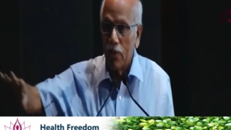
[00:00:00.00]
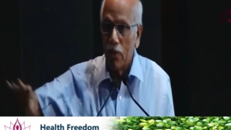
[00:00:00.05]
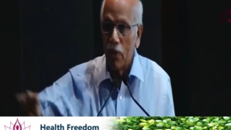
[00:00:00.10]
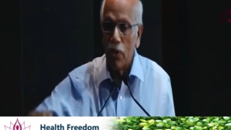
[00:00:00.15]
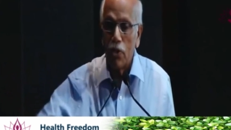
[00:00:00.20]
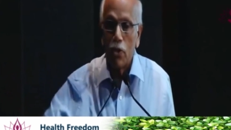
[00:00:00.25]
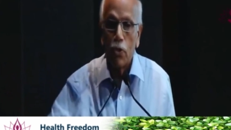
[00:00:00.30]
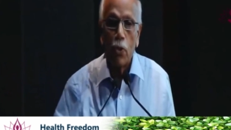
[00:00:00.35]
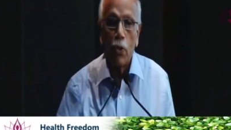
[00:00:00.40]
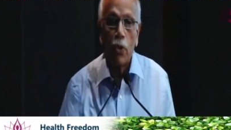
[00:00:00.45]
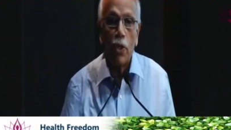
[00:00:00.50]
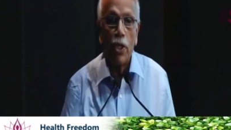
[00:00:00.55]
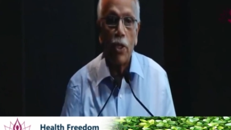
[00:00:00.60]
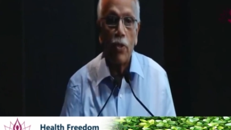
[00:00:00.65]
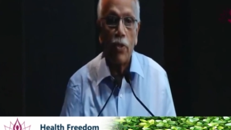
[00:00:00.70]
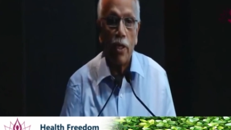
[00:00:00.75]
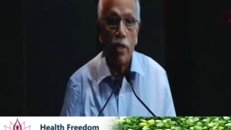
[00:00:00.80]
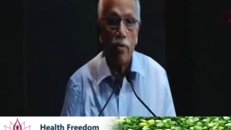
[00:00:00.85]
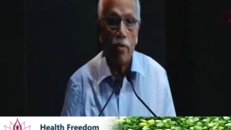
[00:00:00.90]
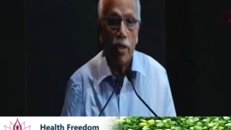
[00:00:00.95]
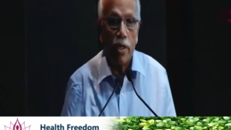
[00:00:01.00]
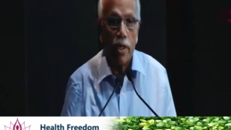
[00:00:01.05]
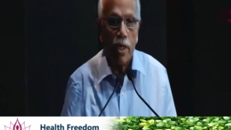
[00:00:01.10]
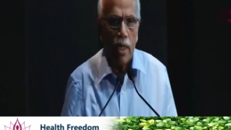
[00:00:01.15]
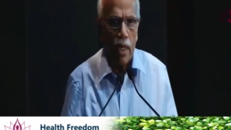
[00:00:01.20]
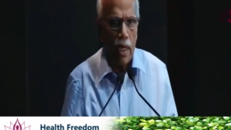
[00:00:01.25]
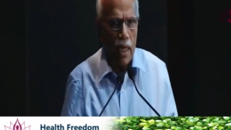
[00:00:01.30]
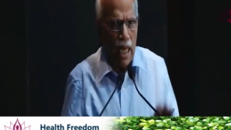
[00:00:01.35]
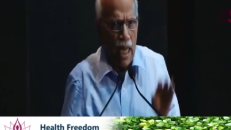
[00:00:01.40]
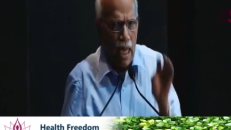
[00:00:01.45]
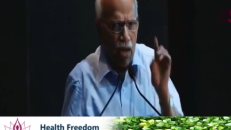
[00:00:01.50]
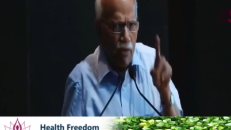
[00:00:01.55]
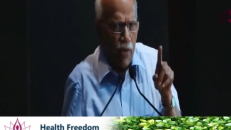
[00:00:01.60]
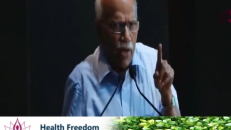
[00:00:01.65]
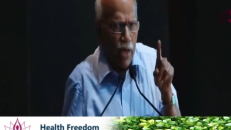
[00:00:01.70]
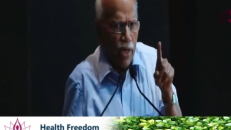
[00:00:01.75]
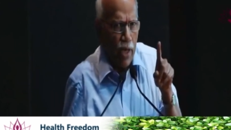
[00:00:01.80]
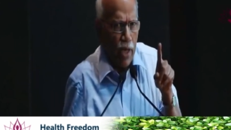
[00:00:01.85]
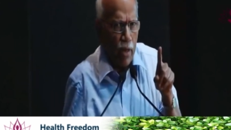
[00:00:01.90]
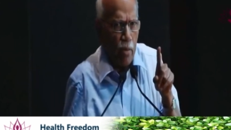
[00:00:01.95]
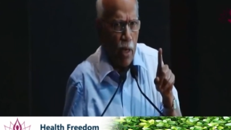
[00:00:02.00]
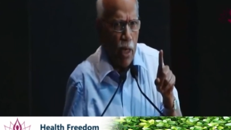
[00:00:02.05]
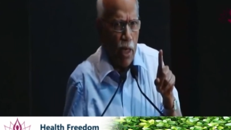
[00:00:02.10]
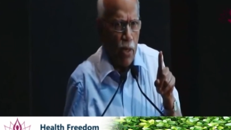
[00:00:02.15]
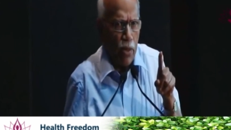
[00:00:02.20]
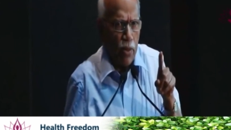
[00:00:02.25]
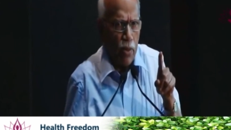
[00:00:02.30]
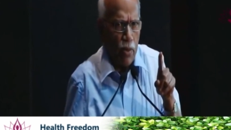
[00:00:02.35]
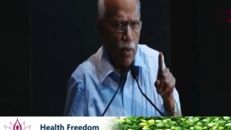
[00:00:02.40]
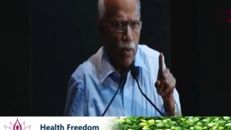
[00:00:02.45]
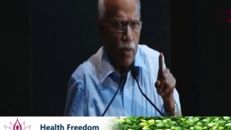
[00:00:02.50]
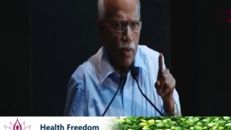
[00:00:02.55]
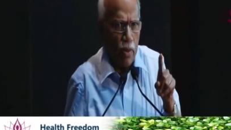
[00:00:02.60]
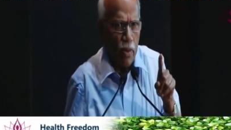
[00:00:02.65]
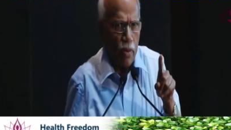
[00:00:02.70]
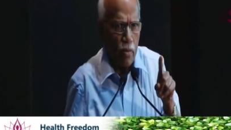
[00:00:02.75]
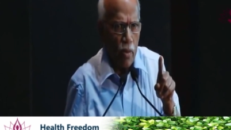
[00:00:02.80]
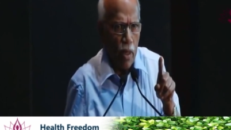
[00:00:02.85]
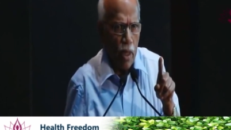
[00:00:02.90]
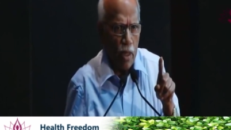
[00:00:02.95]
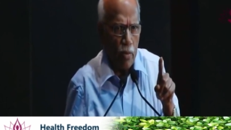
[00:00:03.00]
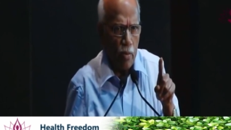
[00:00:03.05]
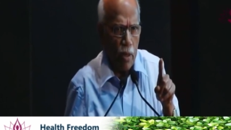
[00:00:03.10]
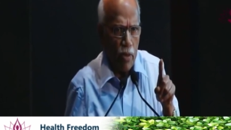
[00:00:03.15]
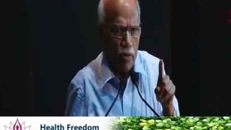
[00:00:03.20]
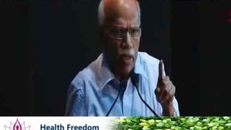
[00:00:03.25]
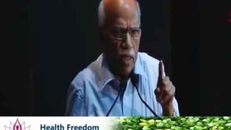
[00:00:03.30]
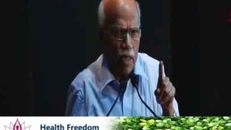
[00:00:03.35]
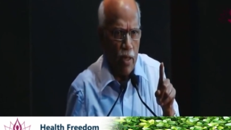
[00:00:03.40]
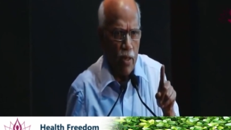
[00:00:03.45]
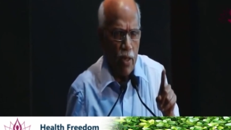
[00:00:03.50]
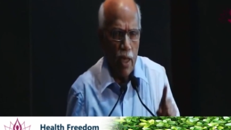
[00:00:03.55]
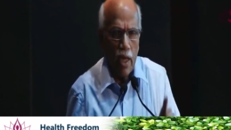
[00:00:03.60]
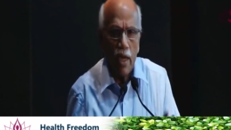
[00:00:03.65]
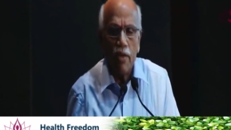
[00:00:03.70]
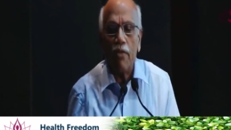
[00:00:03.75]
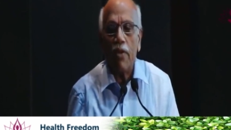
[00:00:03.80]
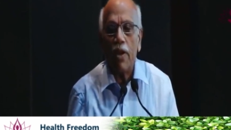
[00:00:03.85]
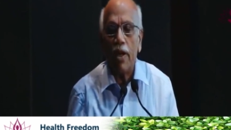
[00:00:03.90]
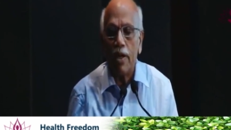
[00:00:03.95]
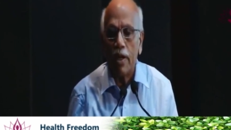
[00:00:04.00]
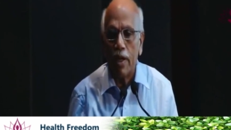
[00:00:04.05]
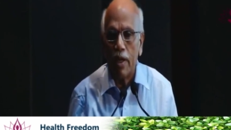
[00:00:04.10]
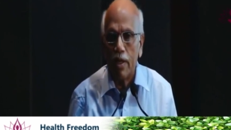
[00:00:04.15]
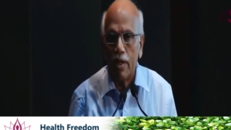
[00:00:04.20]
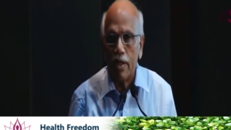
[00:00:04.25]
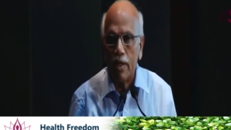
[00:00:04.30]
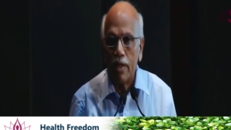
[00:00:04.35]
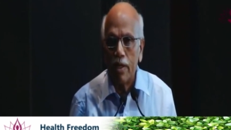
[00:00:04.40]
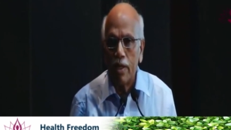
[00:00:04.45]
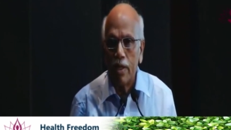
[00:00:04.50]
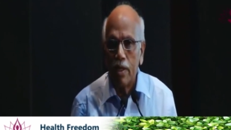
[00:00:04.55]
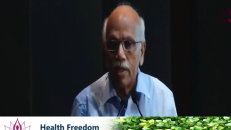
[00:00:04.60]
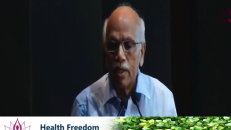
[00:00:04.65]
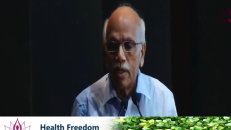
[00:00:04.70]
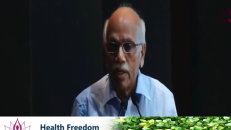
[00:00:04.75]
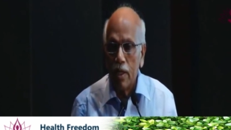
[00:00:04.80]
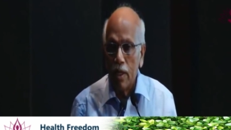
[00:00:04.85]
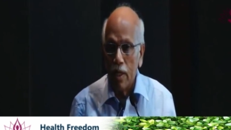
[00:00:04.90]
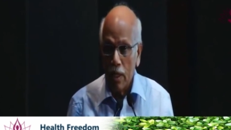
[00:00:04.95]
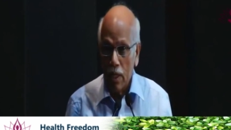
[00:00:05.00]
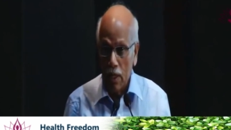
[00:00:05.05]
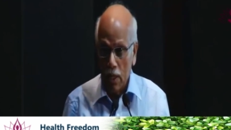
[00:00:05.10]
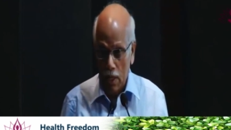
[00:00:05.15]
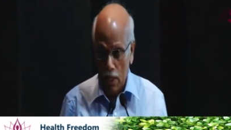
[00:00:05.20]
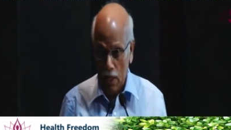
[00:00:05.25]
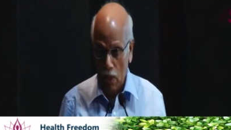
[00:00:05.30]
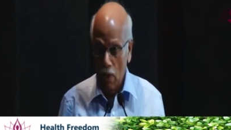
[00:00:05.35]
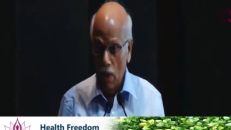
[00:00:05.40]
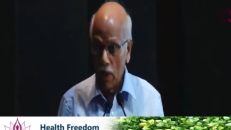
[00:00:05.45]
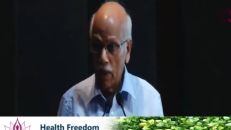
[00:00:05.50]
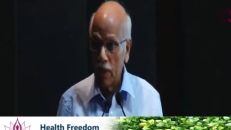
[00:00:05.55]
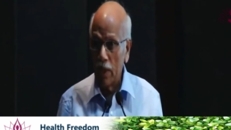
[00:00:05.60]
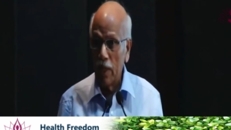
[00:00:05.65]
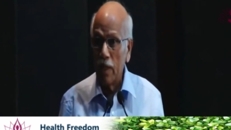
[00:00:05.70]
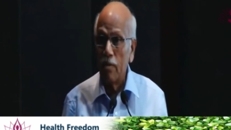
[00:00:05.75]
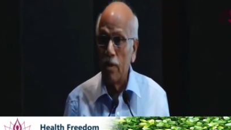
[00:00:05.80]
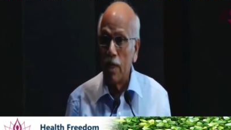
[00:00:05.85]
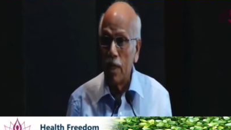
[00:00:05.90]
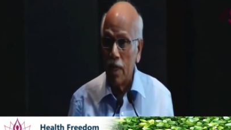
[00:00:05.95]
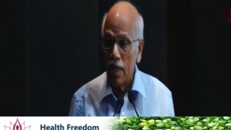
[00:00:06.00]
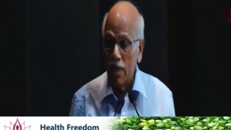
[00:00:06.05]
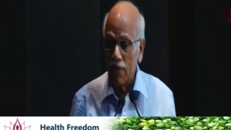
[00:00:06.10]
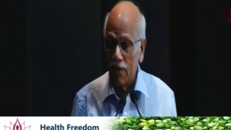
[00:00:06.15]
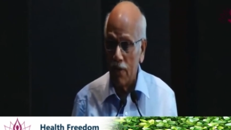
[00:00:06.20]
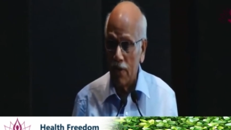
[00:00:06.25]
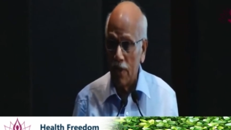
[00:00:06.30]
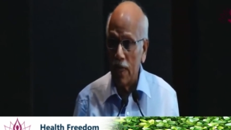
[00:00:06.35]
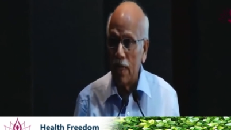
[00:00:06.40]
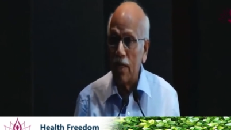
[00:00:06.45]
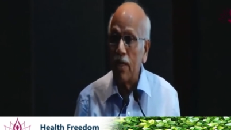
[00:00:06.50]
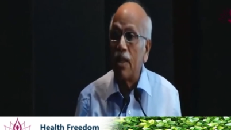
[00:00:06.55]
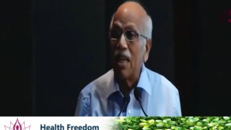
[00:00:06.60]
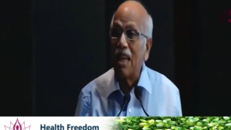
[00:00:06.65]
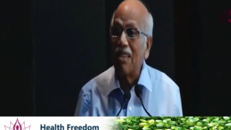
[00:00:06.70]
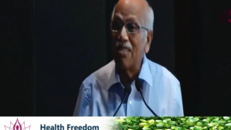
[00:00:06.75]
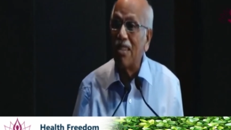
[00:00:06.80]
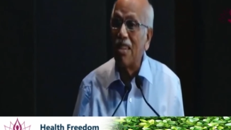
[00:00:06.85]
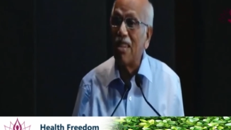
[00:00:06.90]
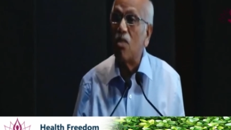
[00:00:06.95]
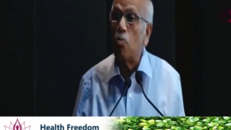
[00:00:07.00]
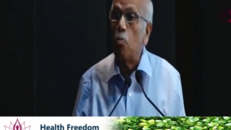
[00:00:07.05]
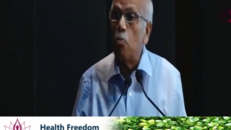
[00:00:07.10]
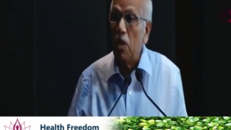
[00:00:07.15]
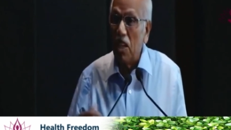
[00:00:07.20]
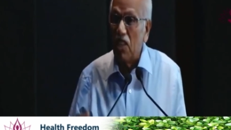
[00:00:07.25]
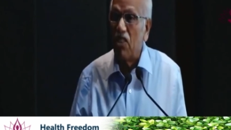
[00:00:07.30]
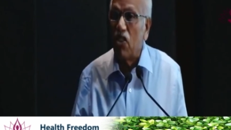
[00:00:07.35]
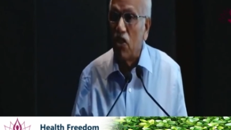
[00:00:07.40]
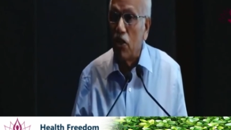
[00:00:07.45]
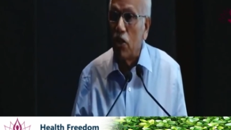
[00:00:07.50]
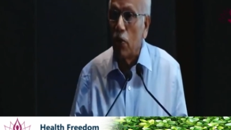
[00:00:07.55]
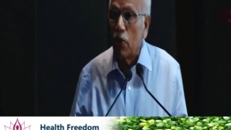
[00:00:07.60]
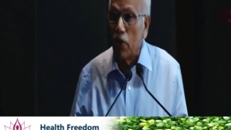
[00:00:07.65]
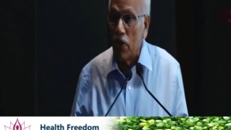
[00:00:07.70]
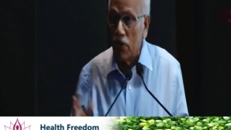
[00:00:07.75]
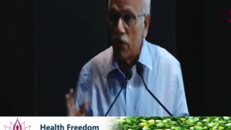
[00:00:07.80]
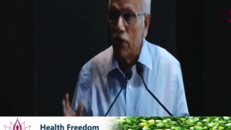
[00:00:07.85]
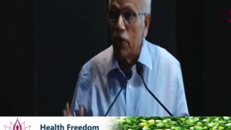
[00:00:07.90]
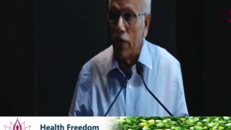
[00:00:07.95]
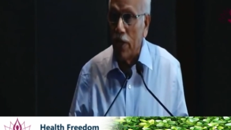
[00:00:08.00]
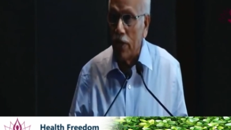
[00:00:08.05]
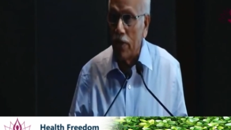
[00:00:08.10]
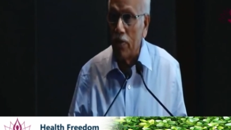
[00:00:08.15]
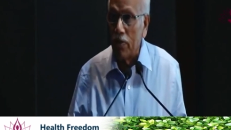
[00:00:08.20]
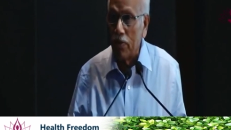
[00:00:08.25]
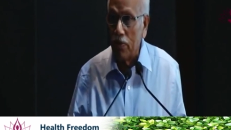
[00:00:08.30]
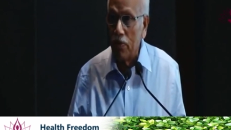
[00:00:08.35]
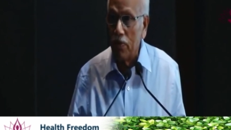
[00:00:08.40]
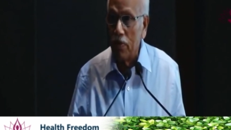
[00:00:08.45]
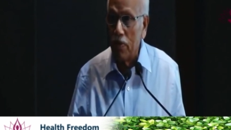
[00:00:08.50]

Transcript: So it's thrown into the liver. Every drug, mind you, mark my words, every drug. Now what the liver does, it does its best to destroy it.